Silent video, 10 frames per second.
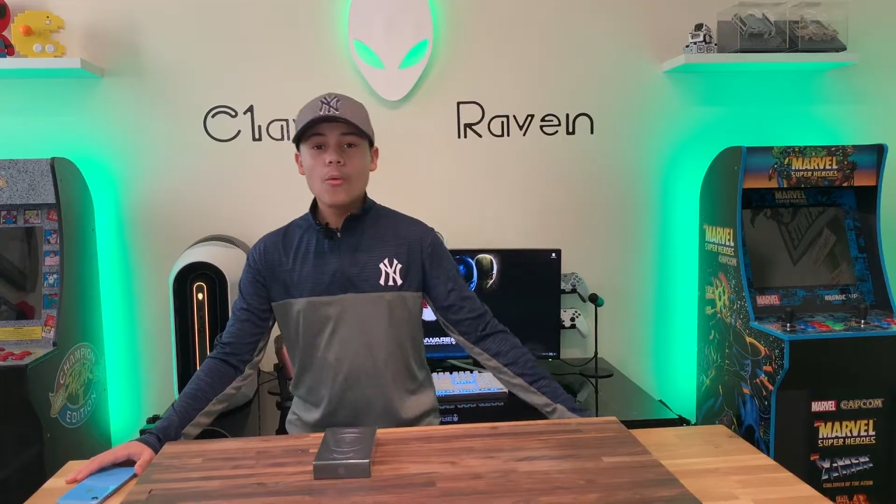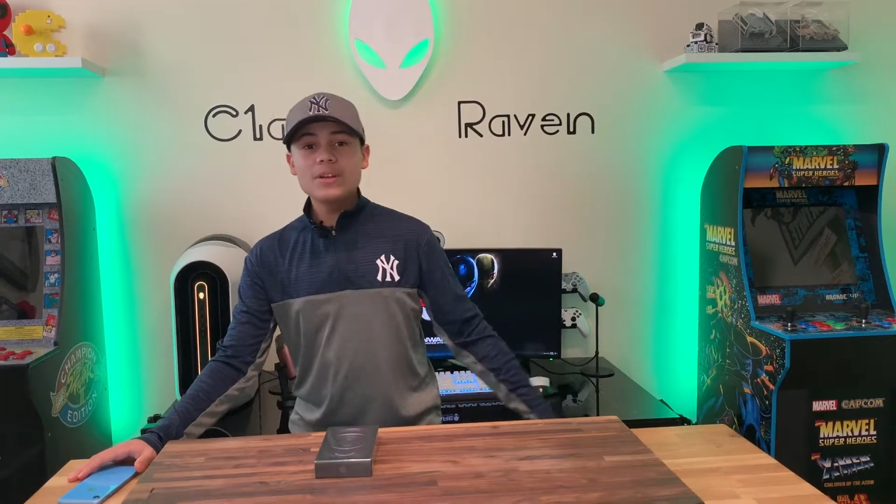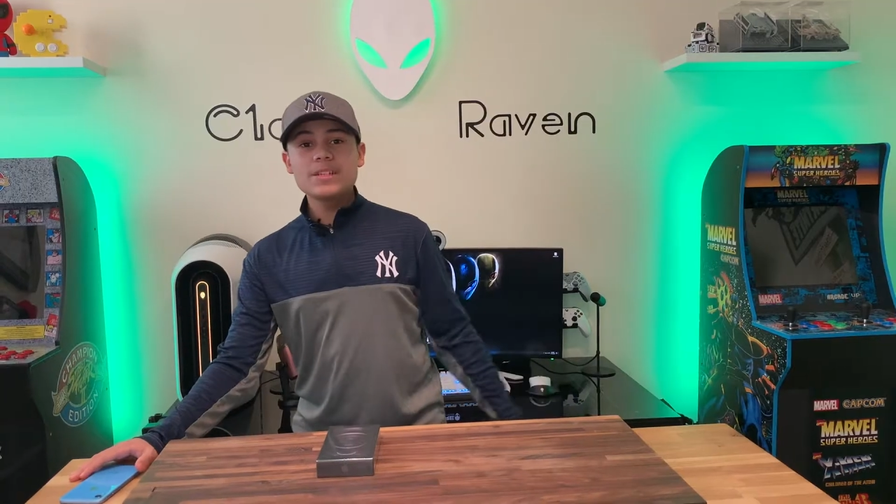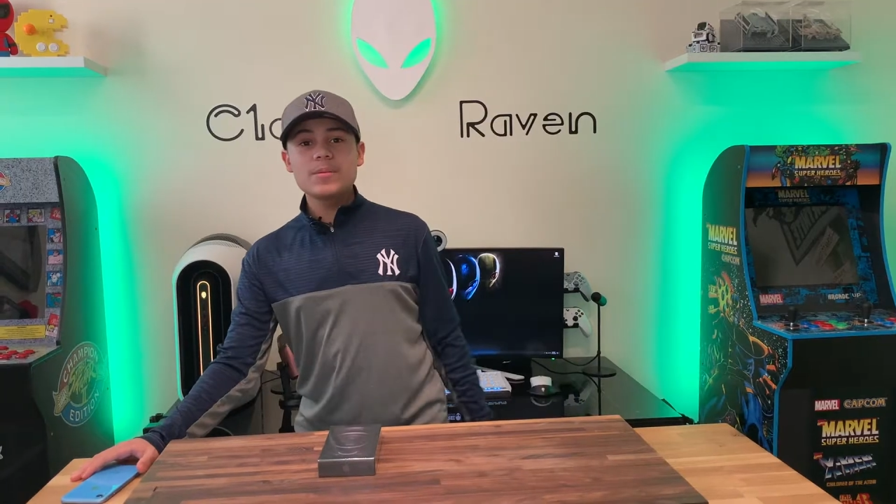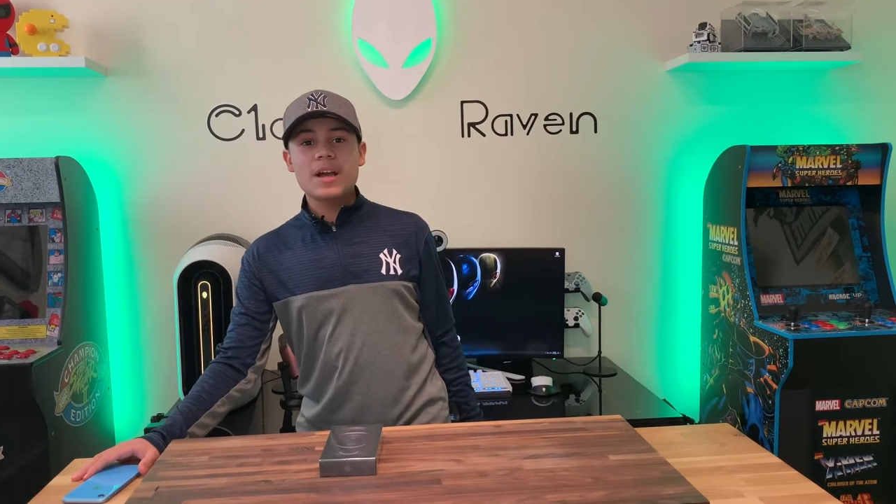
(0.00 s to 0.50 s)

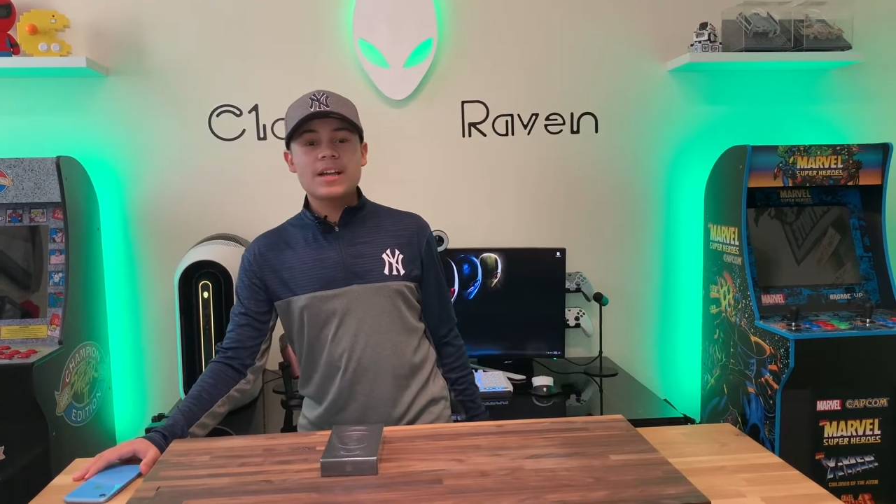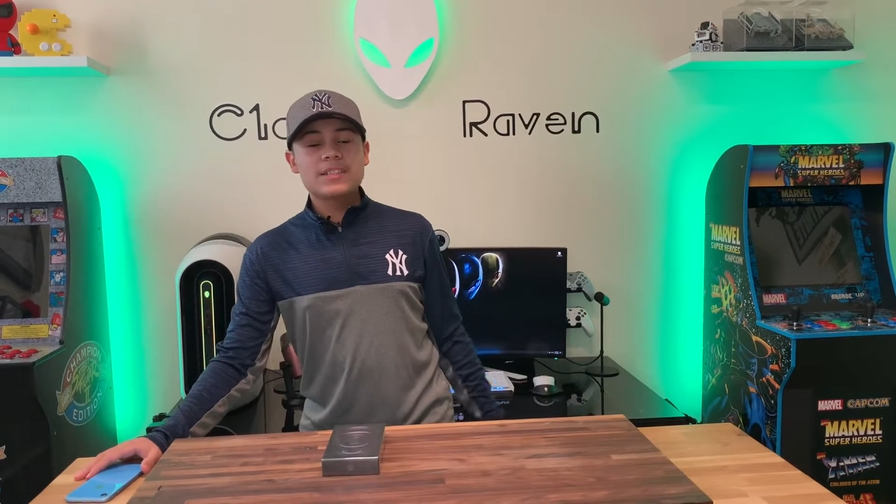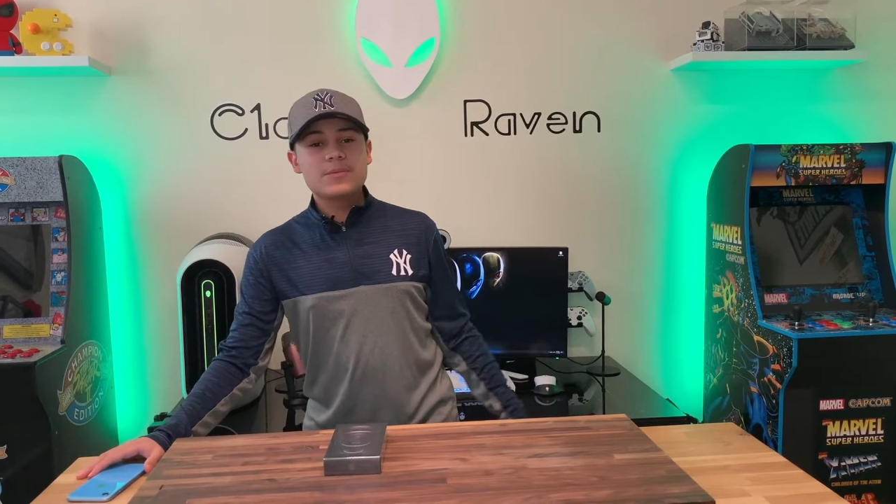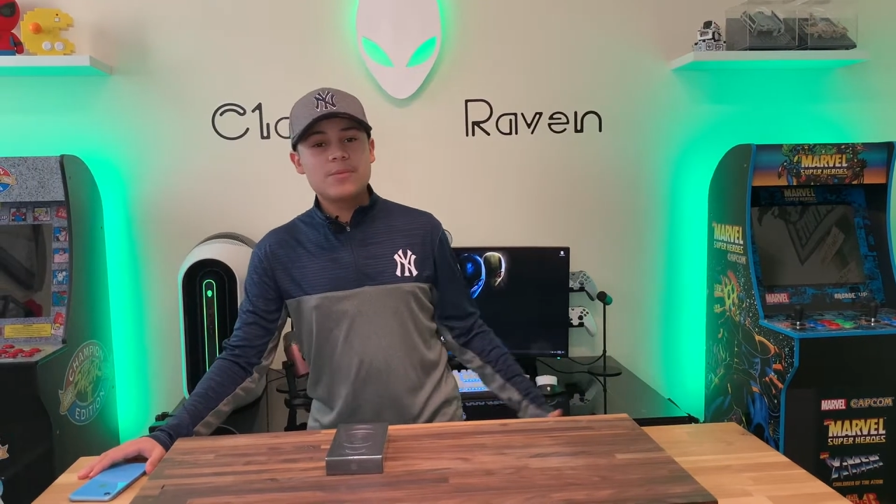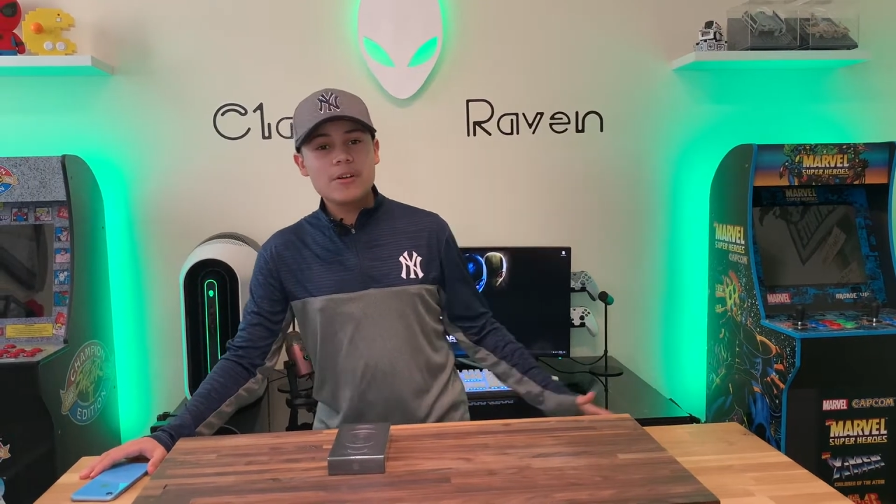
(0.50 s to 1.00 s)
What's up
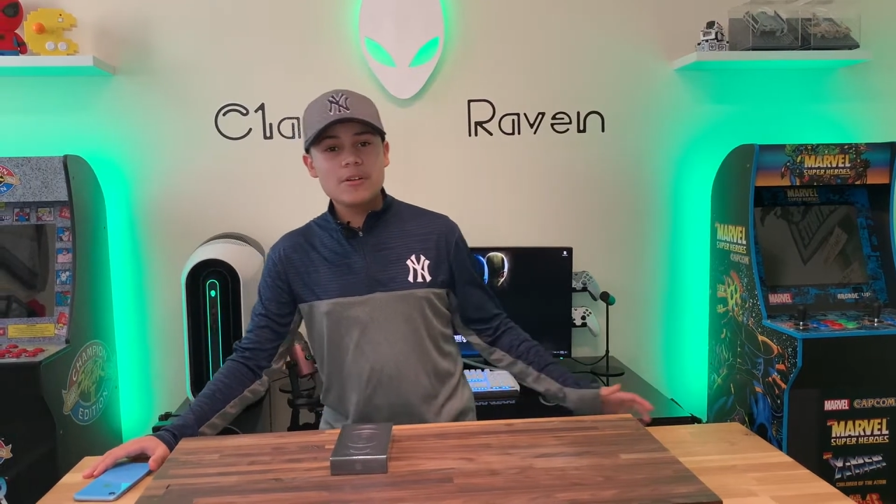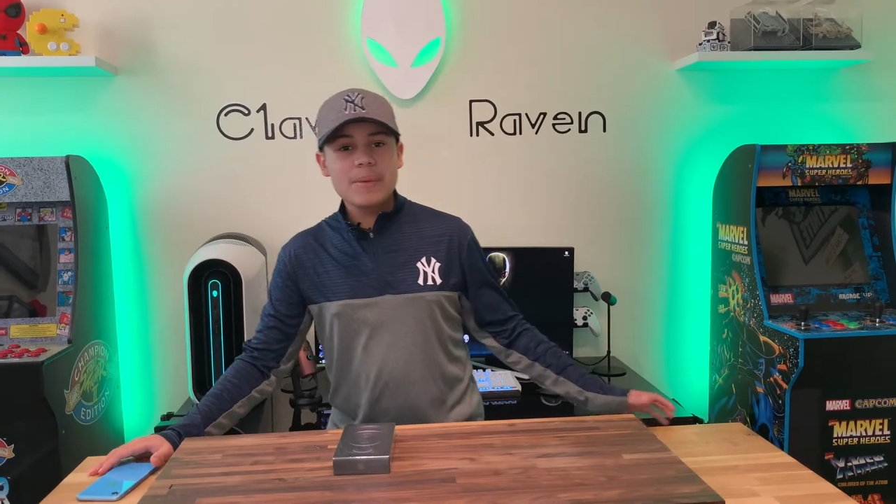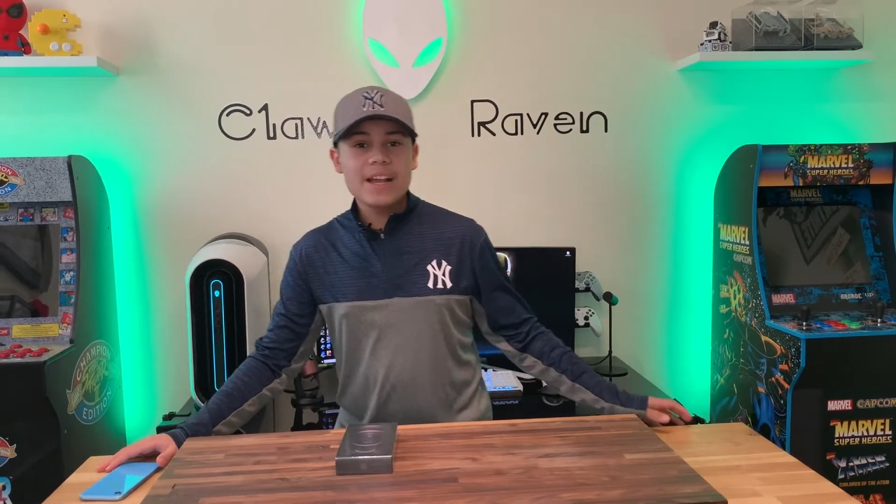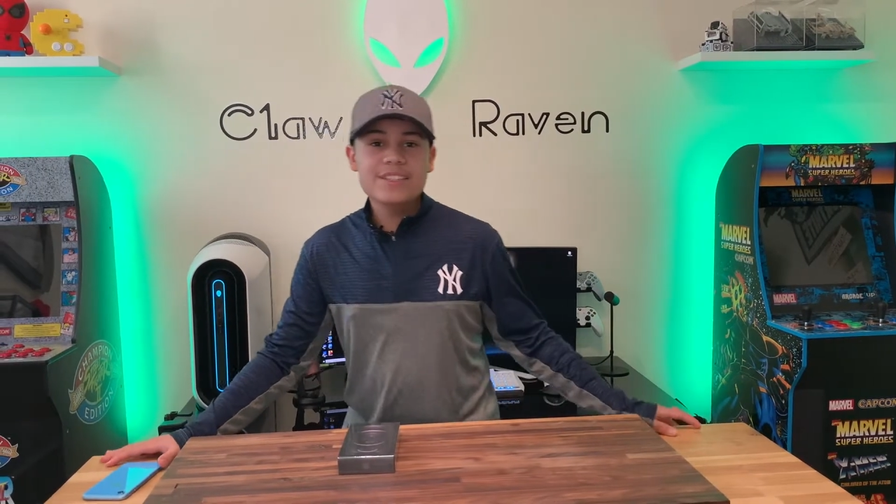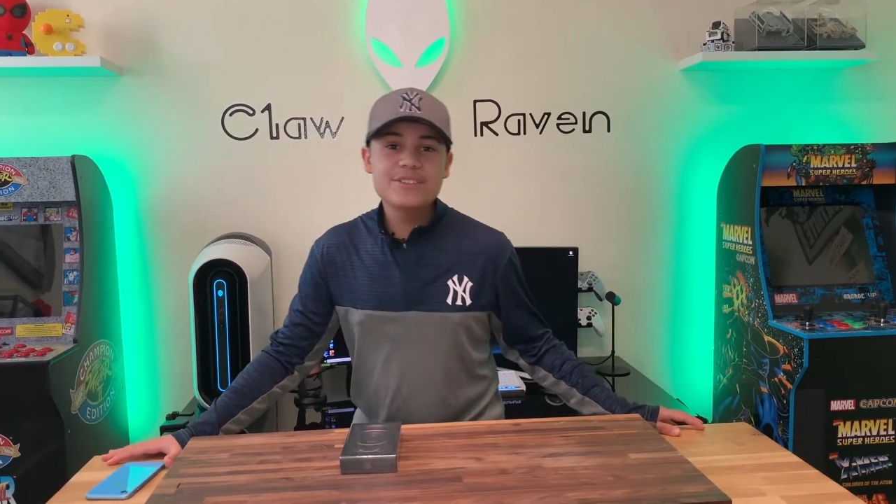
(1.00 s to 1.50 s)
guys,
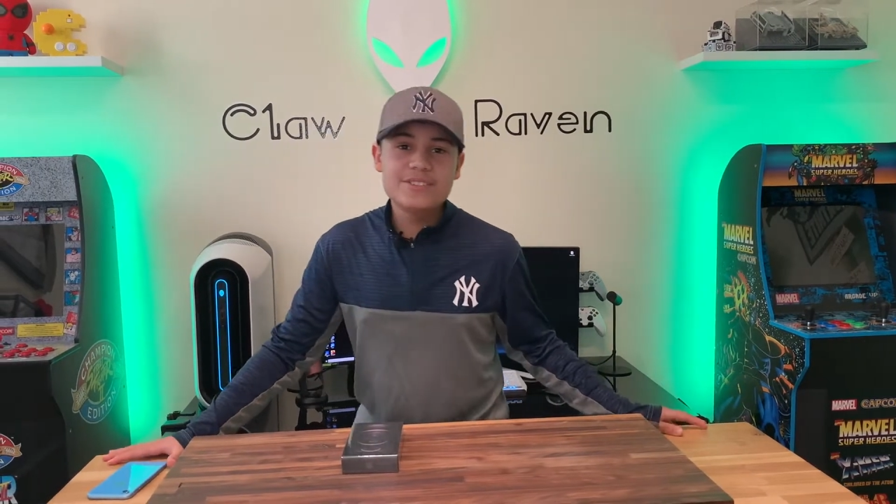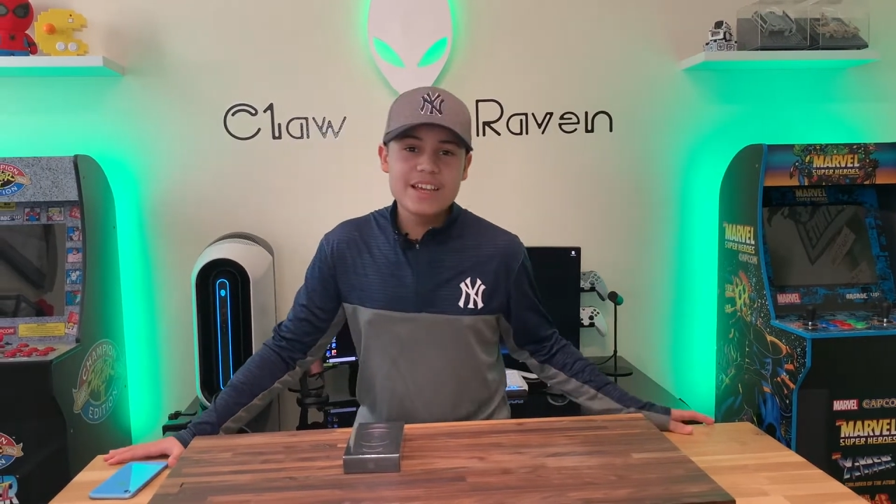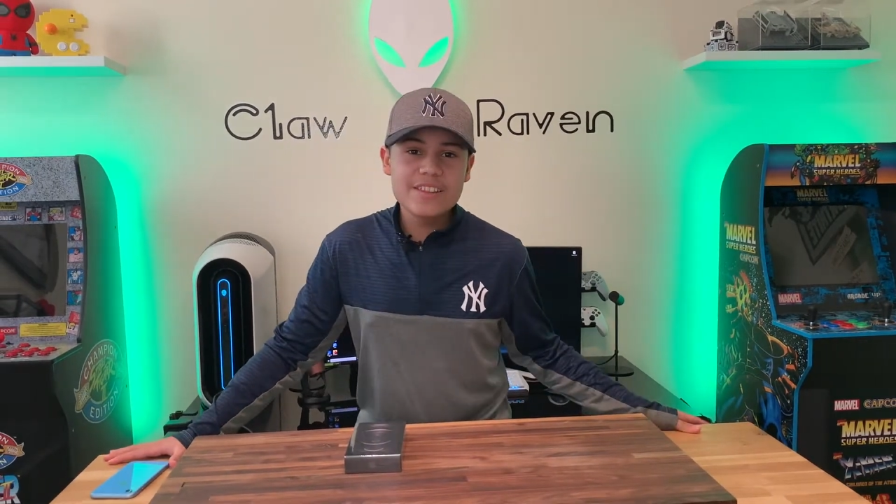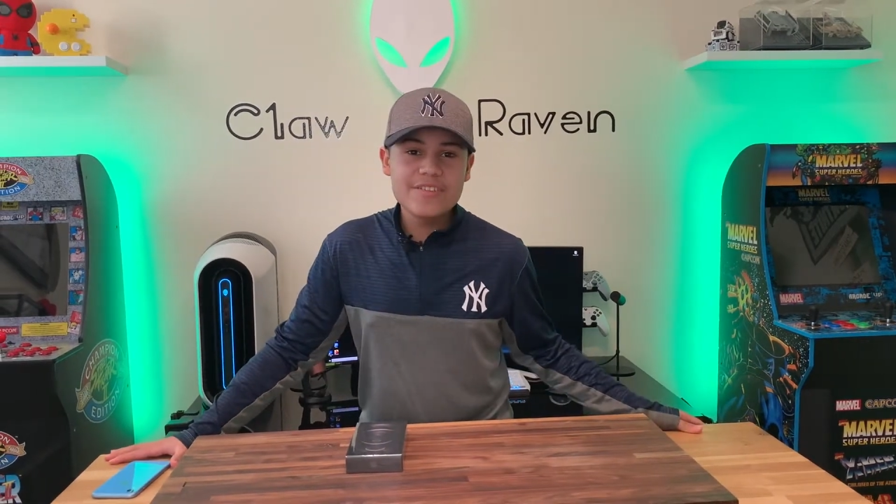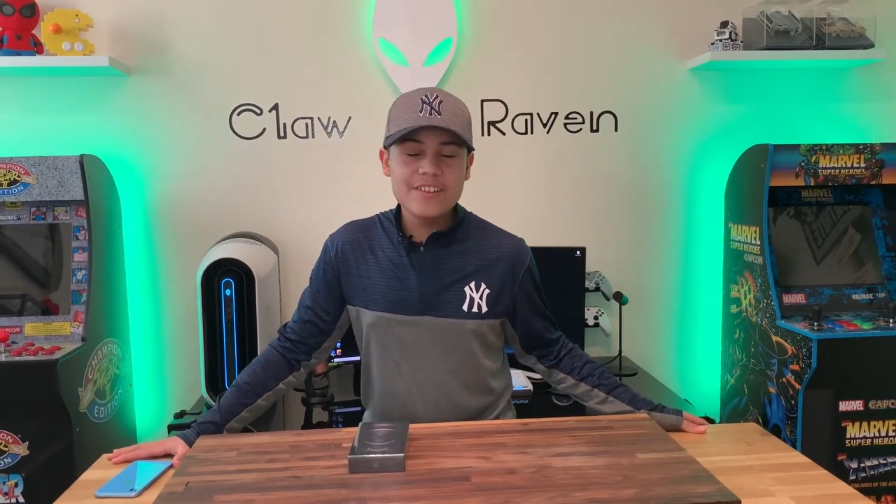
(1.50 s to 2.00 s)
welcome back to
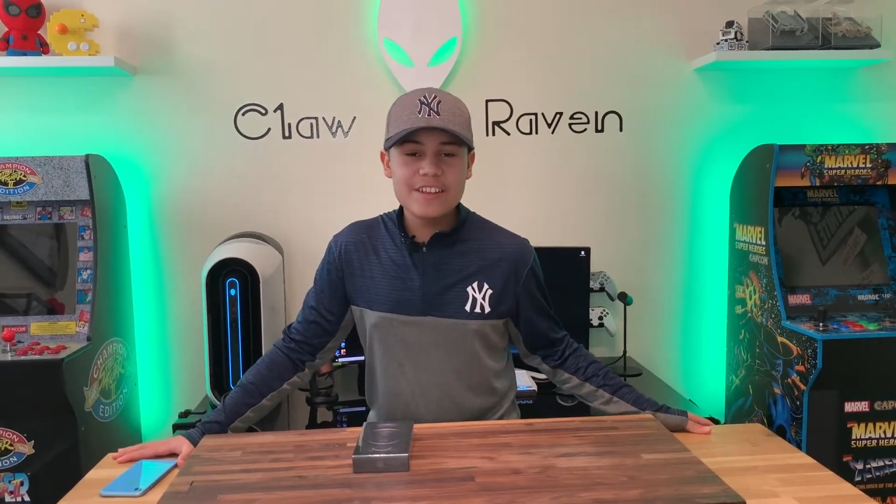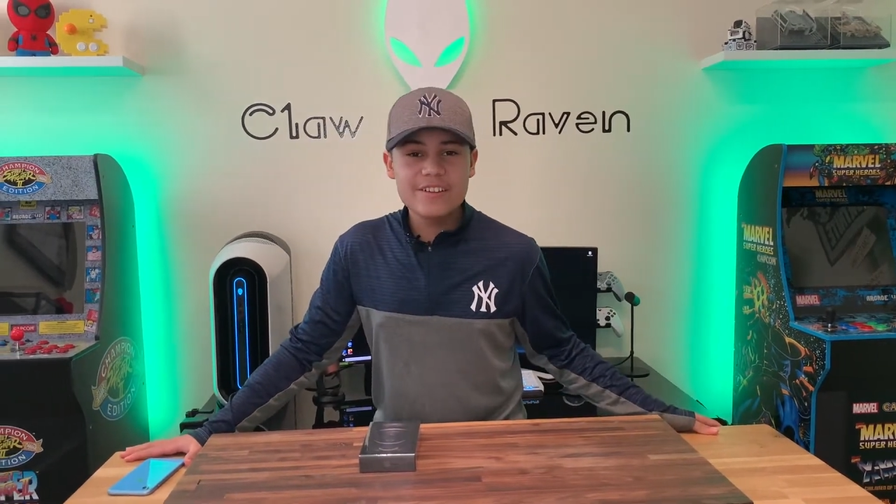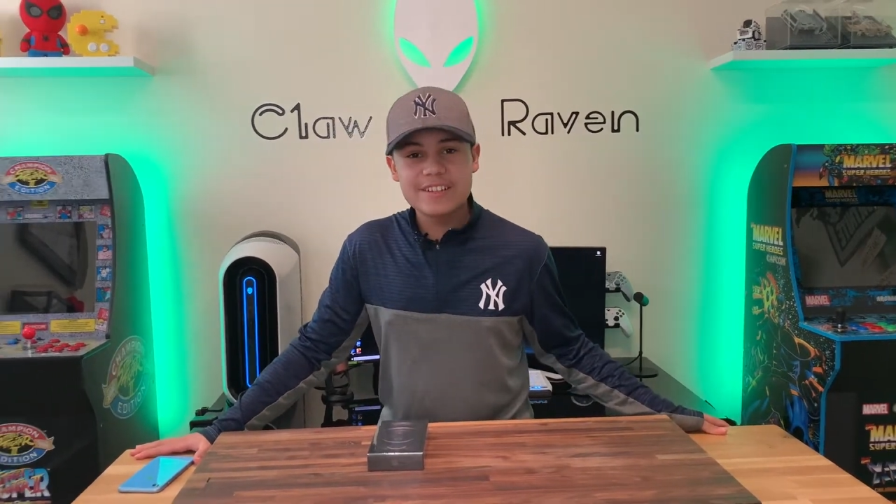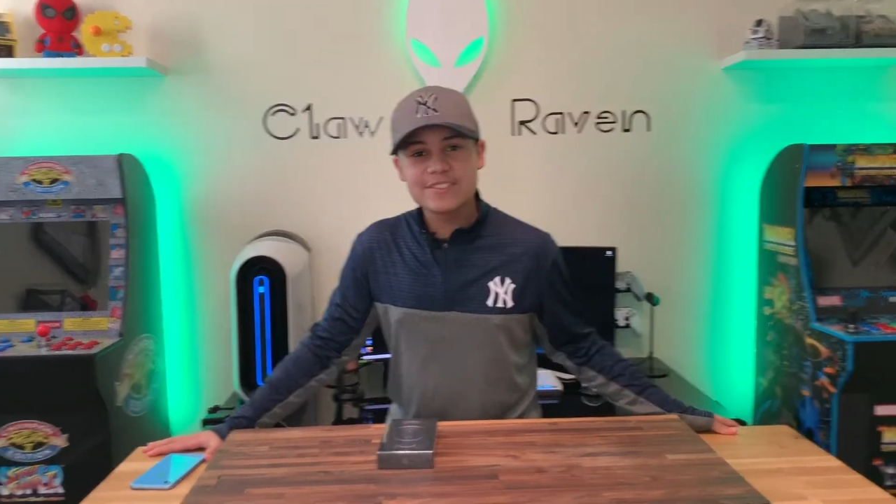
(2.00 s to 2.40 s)
another video.